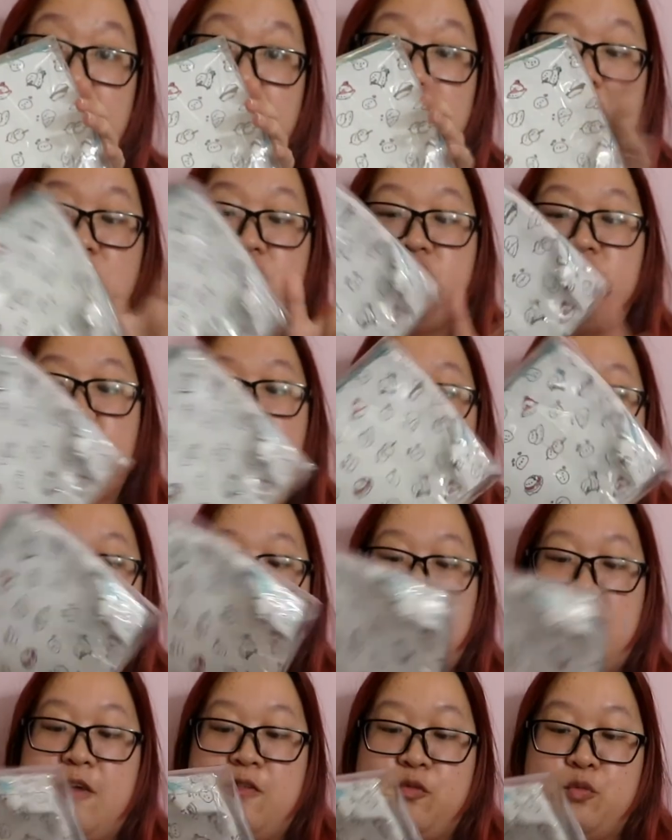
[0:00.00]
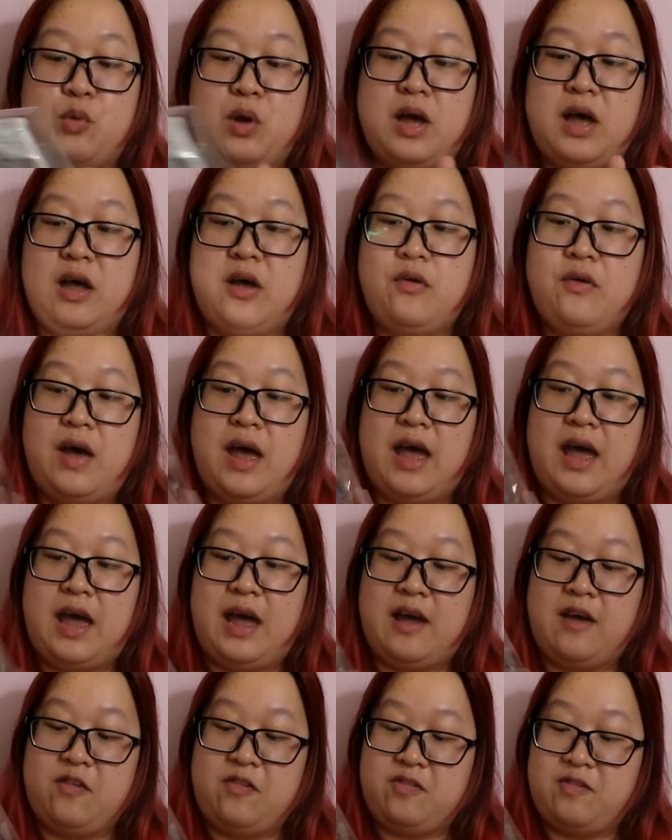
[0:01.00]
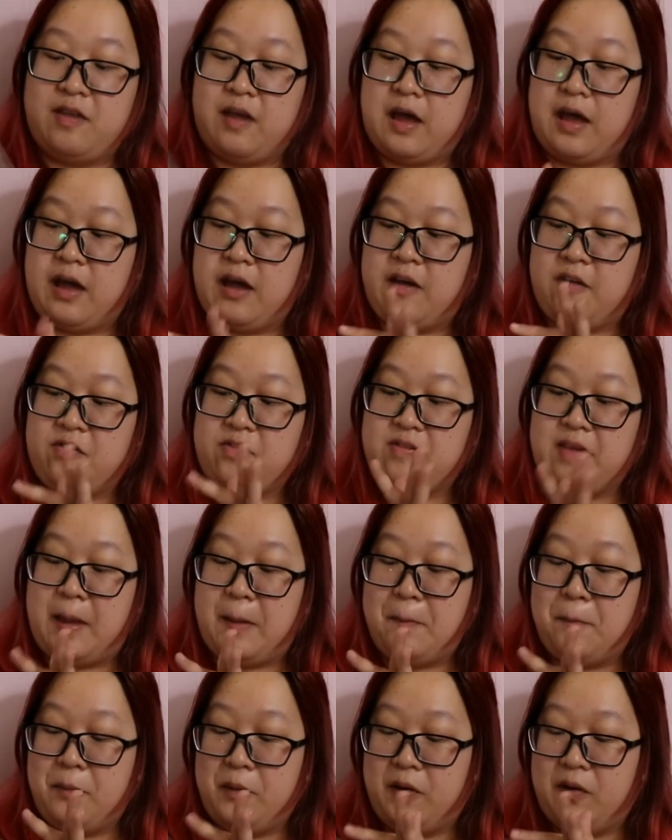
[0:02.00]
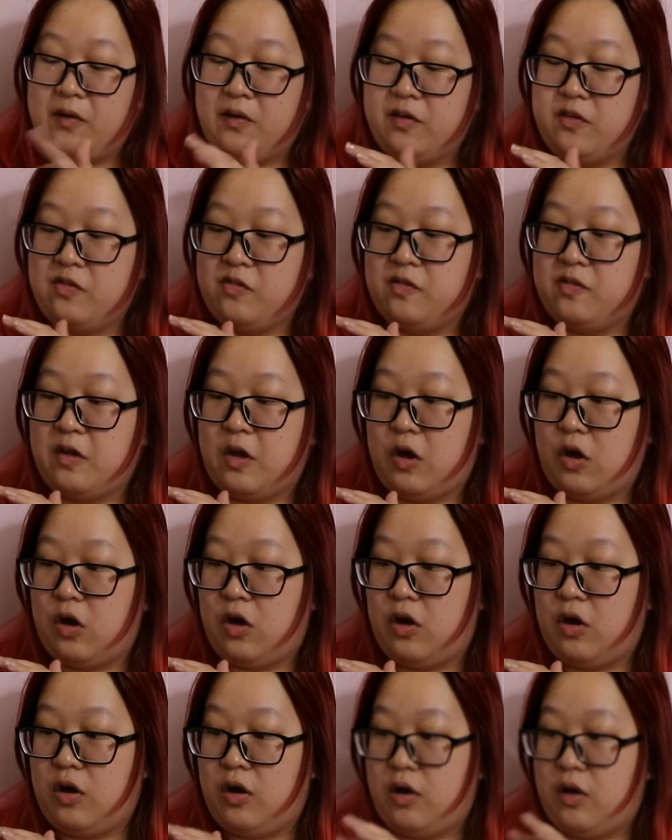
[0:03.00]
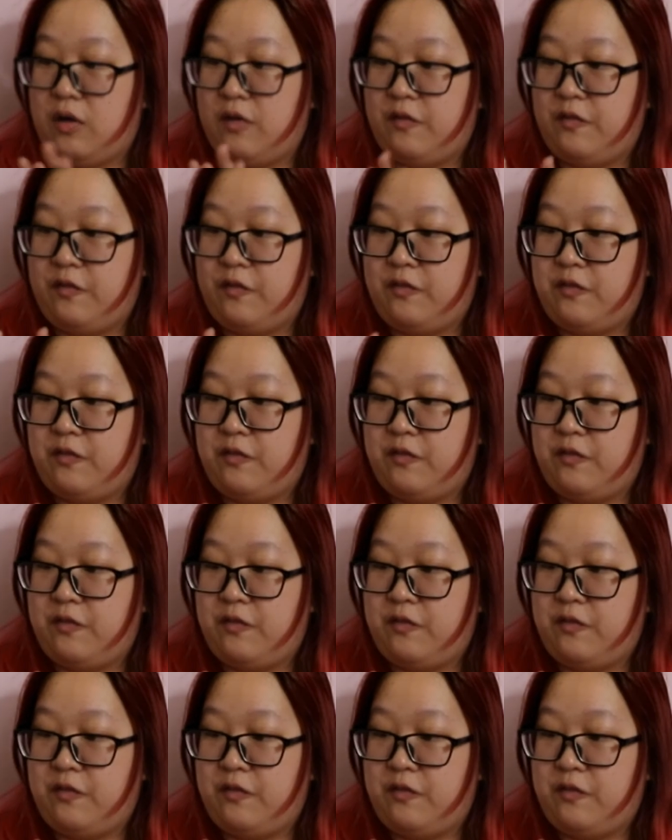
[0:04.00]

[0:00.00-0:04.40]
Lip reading: pouch as well as samples of